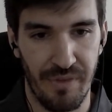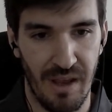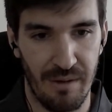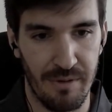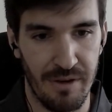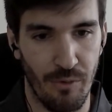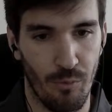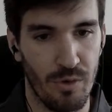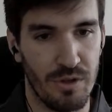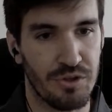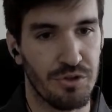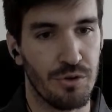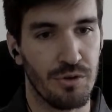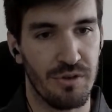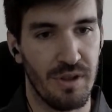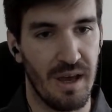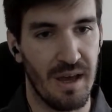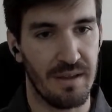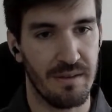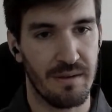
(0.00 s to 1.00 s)
We
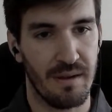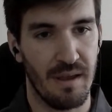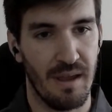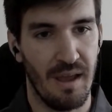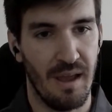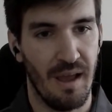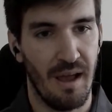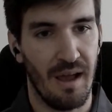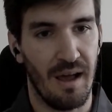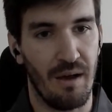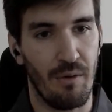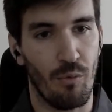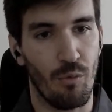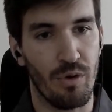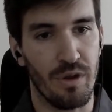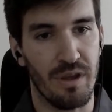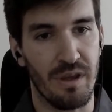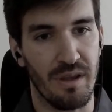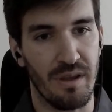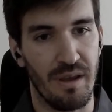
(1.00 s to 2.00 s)
took that and
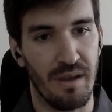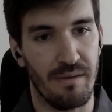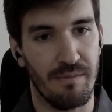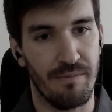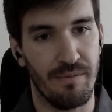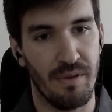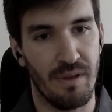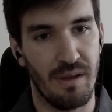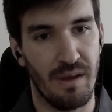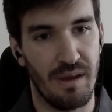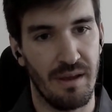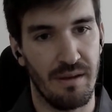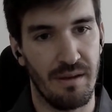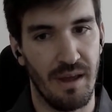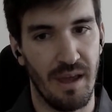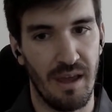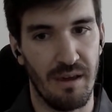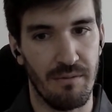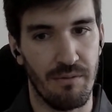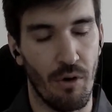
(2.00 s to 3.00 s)
we
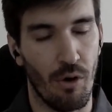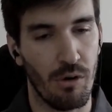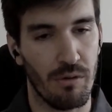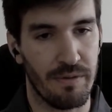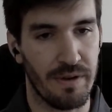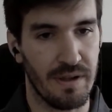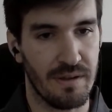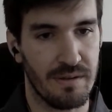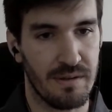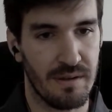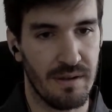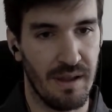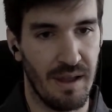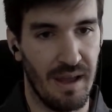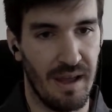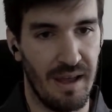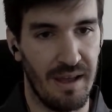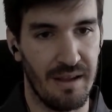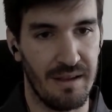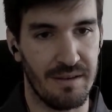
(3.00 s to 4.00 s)
evolve it
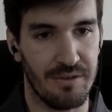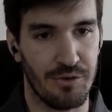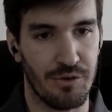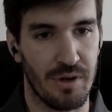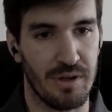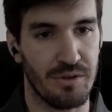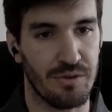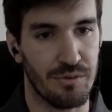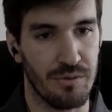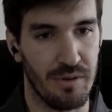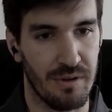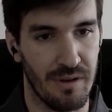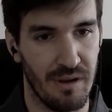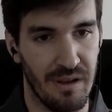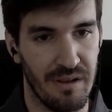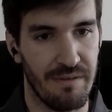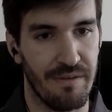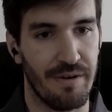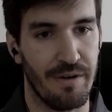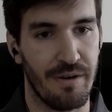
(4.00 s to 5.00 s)
and try to
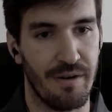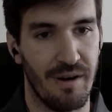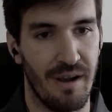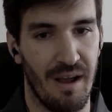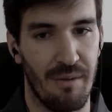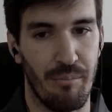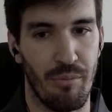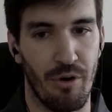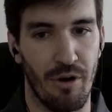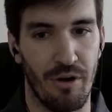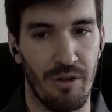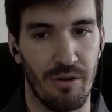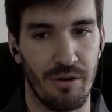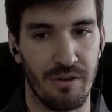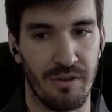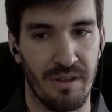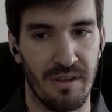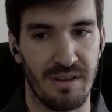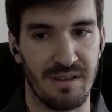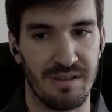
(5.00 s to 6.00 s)
deliver a
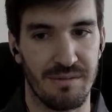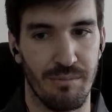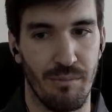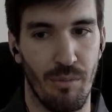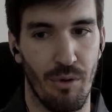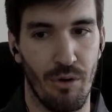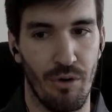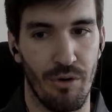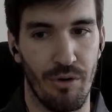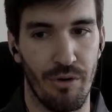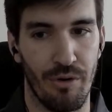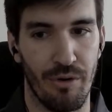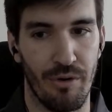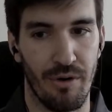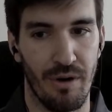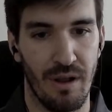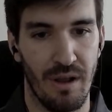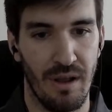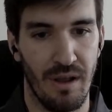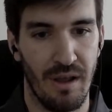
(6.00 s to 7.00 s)
product that is
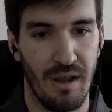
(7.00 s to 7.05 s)
more